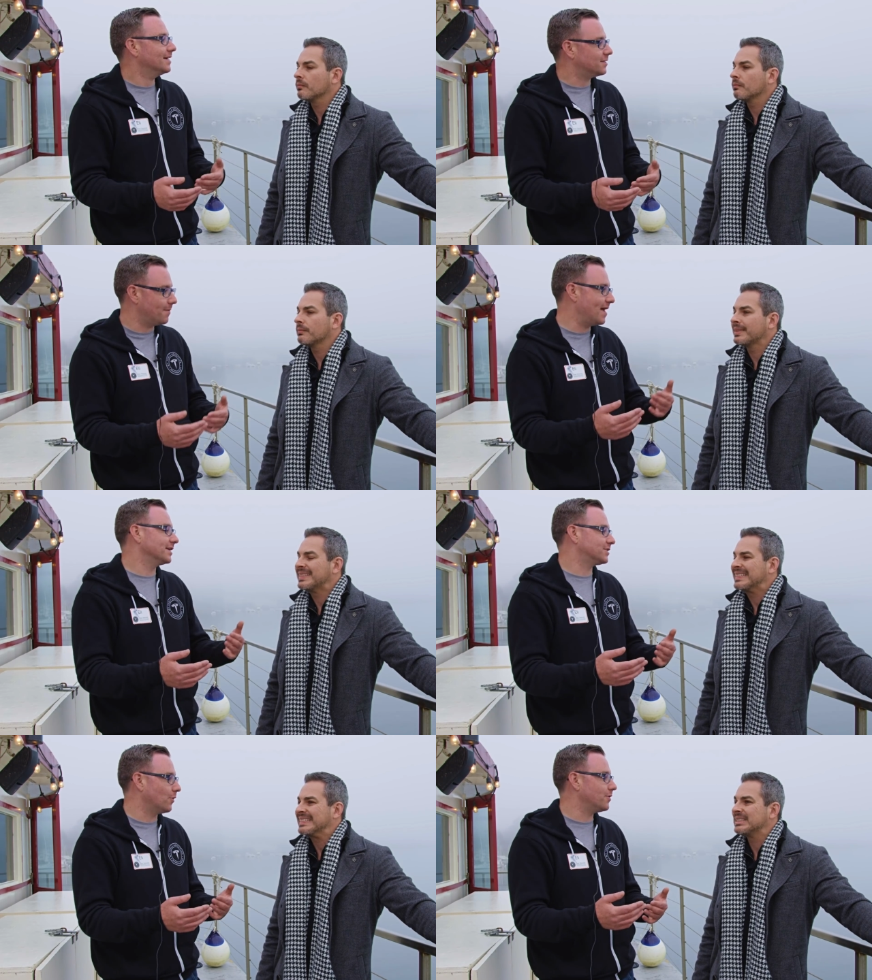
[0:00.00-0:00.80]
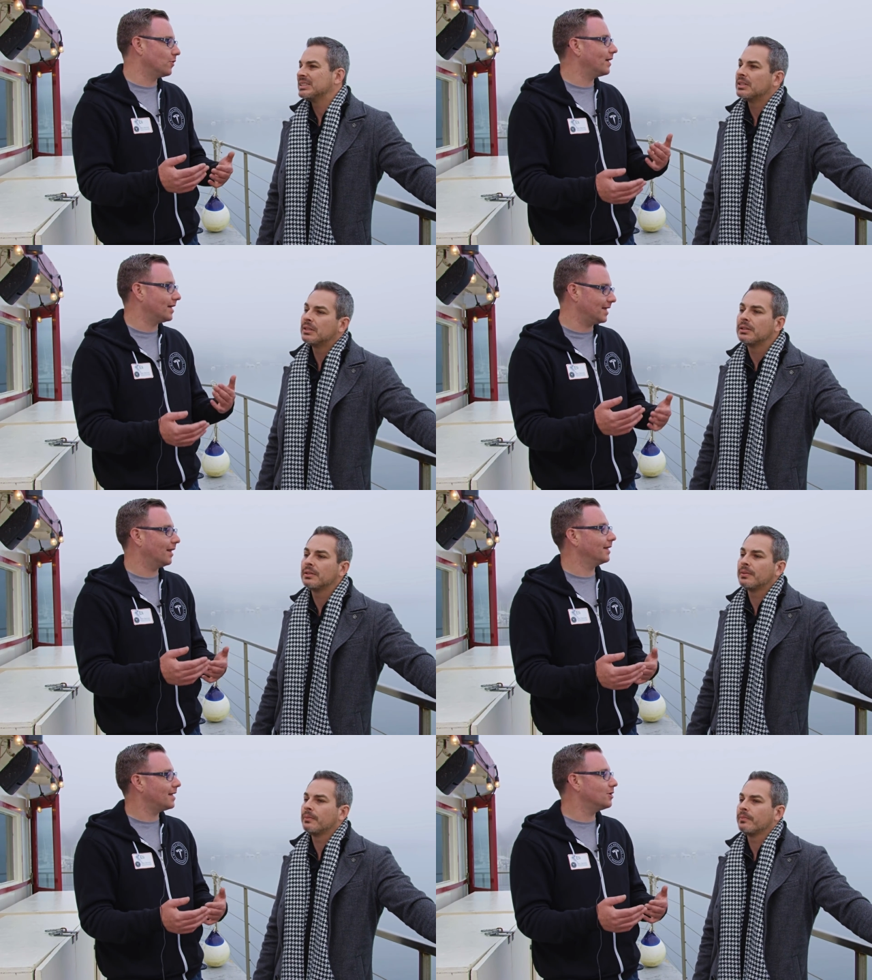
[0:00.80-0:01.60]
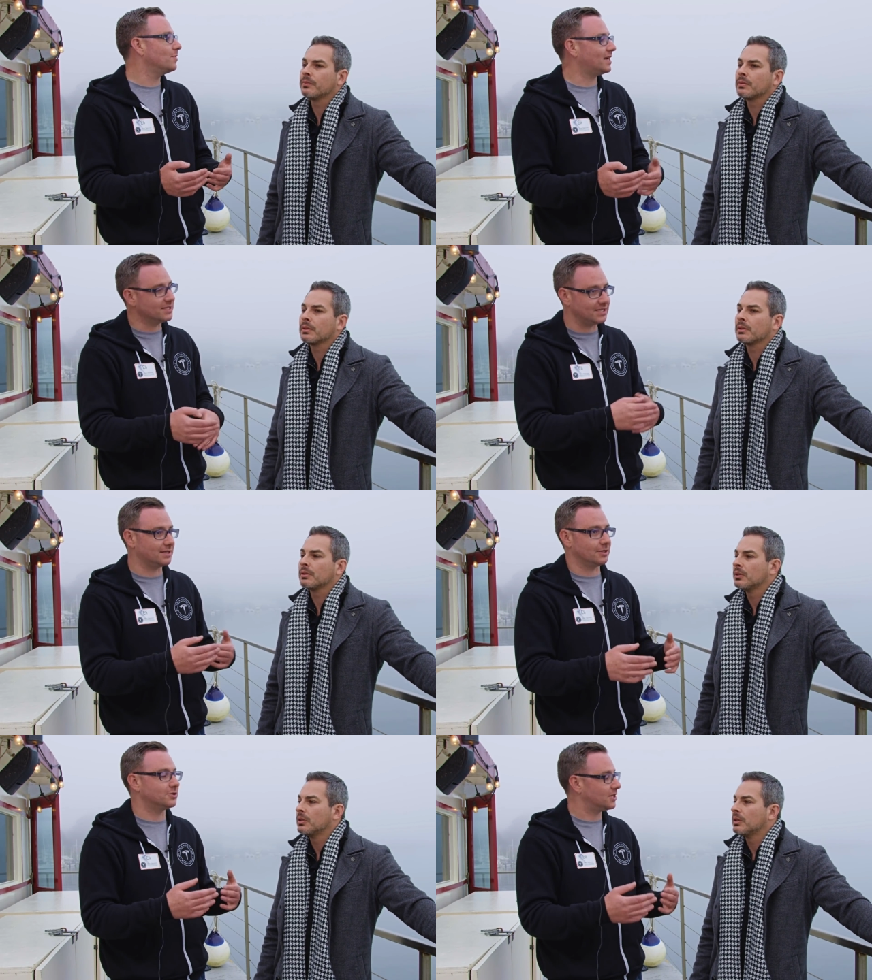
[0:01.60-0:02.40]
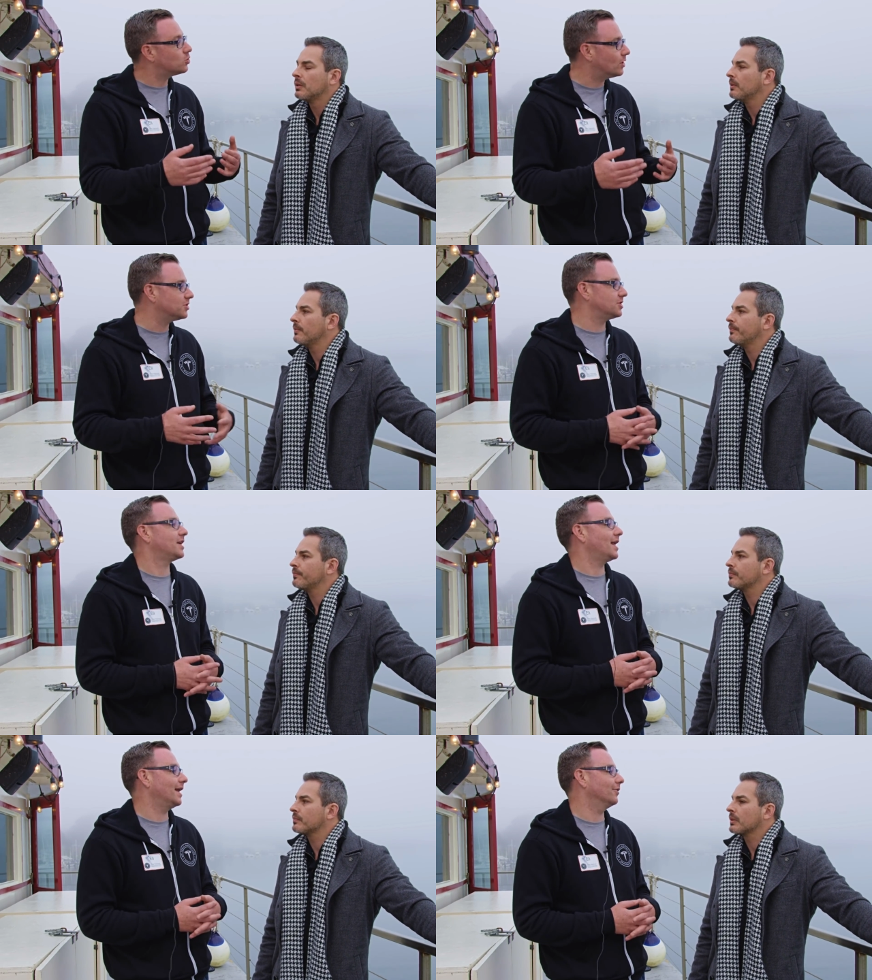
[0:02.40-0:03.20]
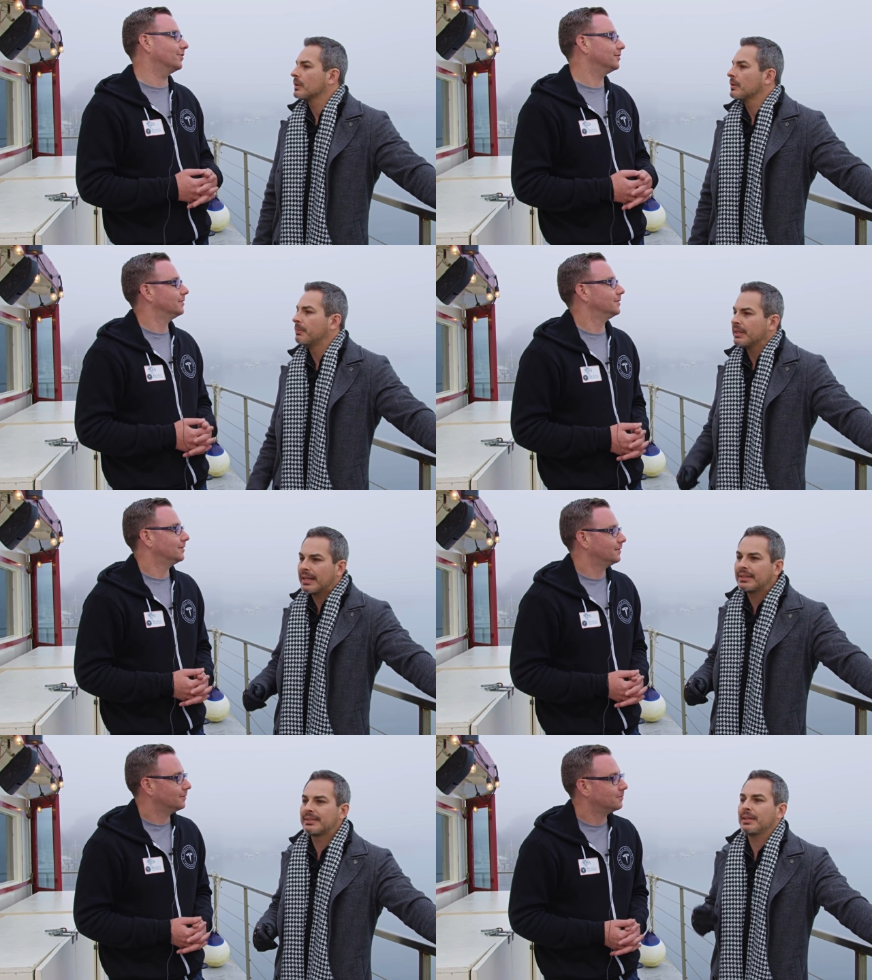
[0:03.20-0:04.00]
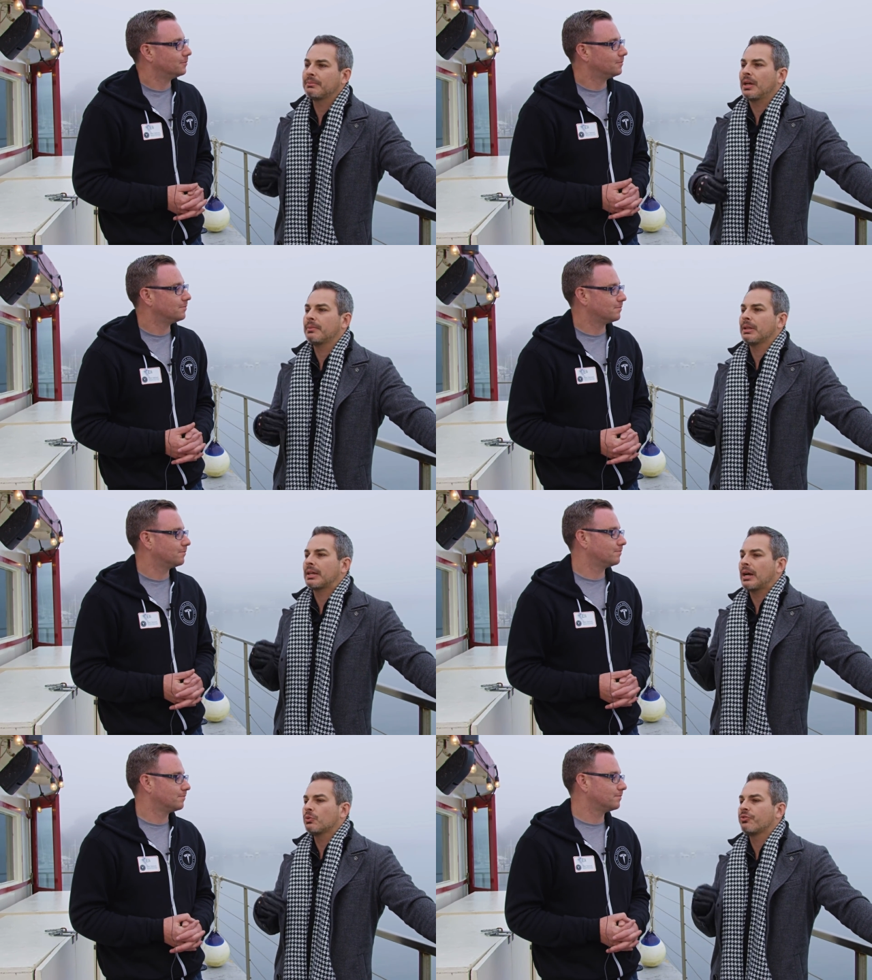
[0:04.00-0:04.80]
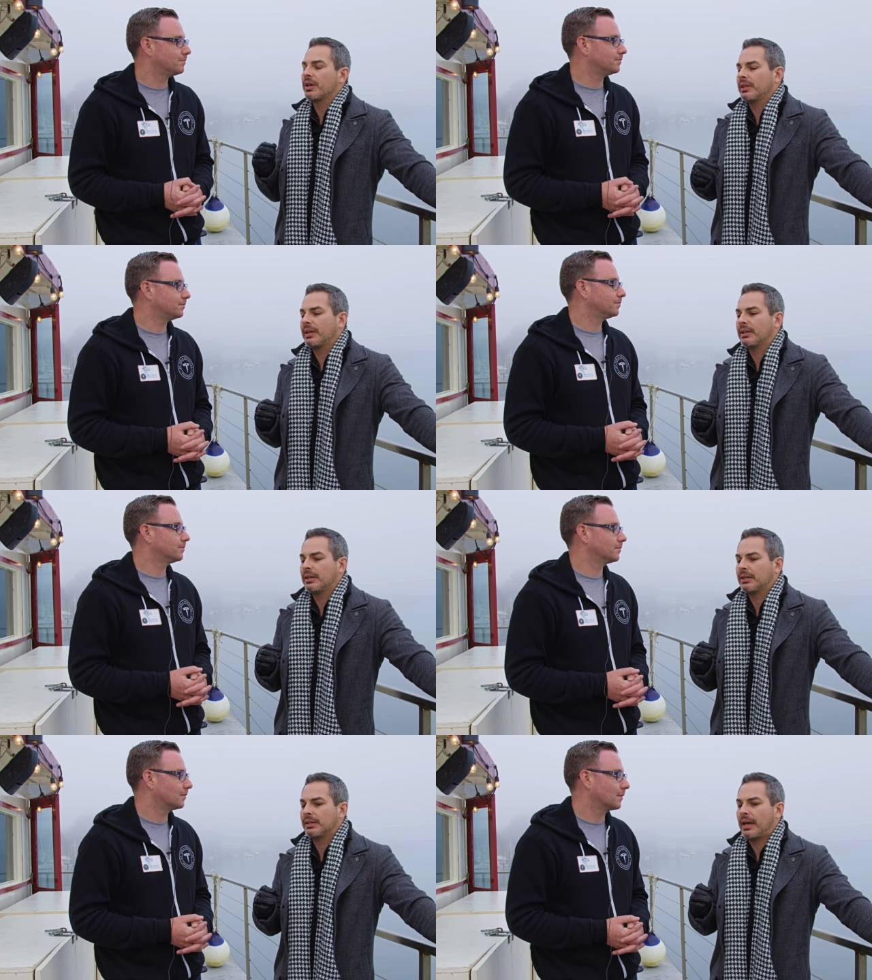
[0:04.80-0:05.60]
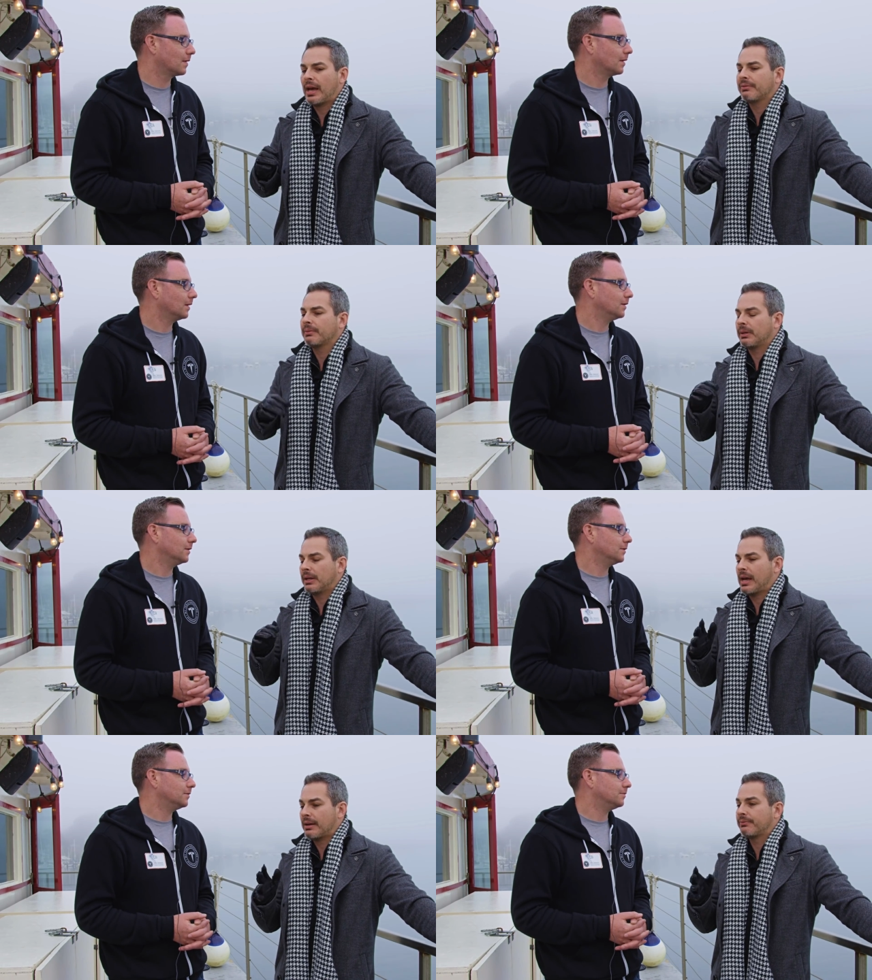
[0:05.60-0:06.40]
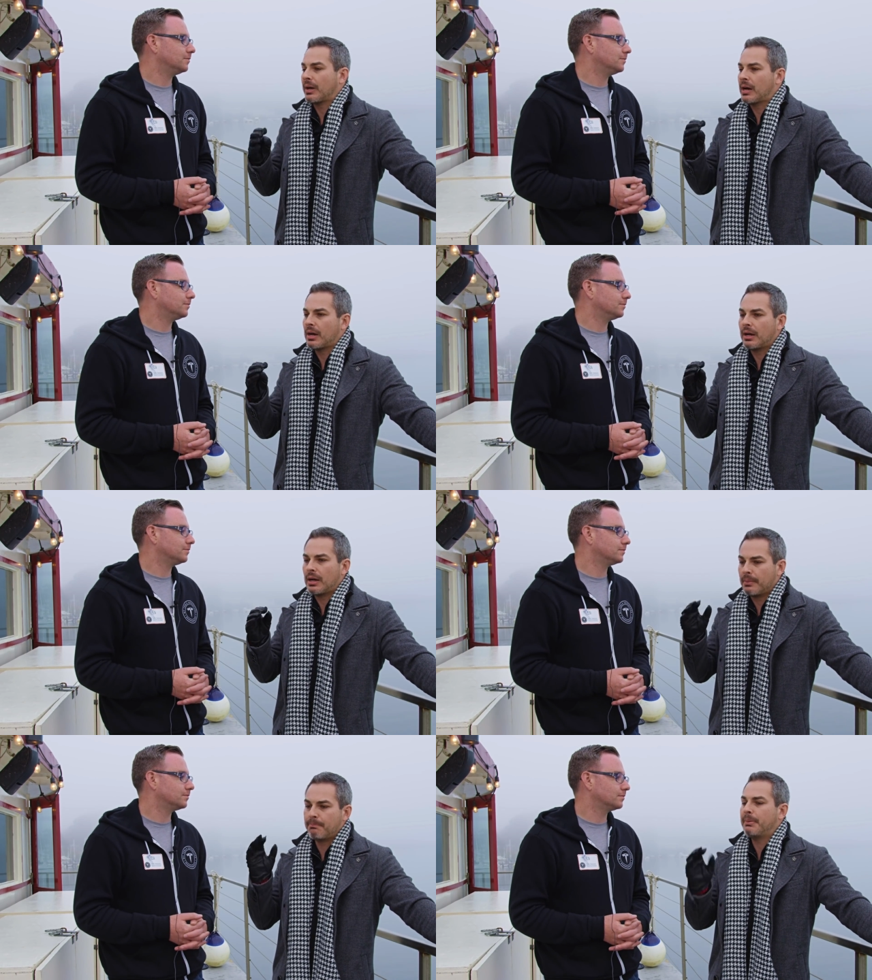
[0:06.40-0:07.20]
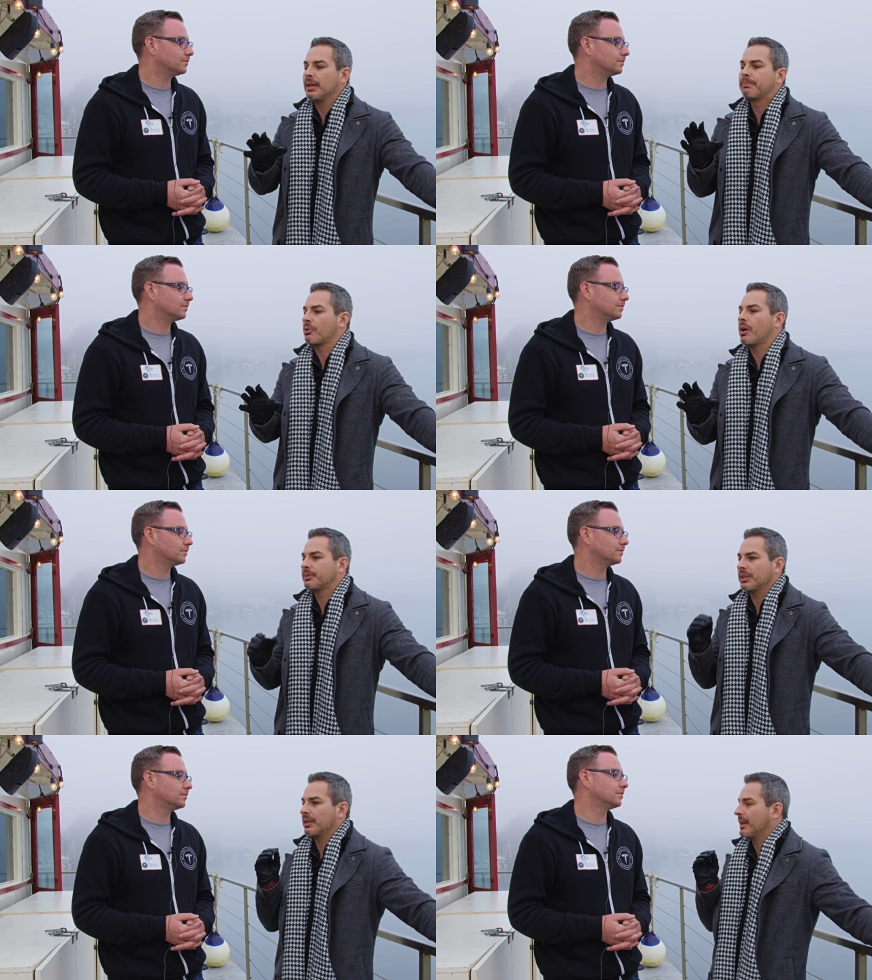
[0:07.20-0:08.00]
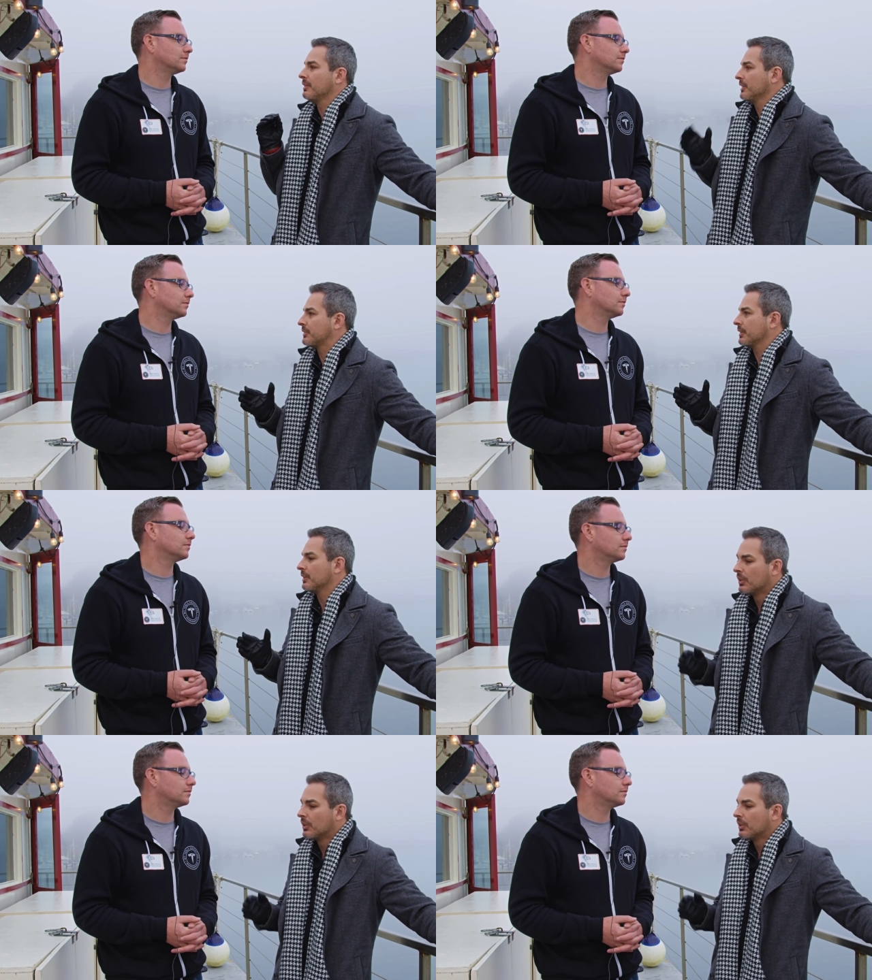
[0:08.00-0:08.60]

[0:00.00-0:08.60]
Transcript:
Speaker 1: to make it so annoying and yelling at you because it, there's situations it can't handle.
Speaker 2: But at the same time, like I would rather uh, have uh, have a, a, a big problem saying, hey, listen,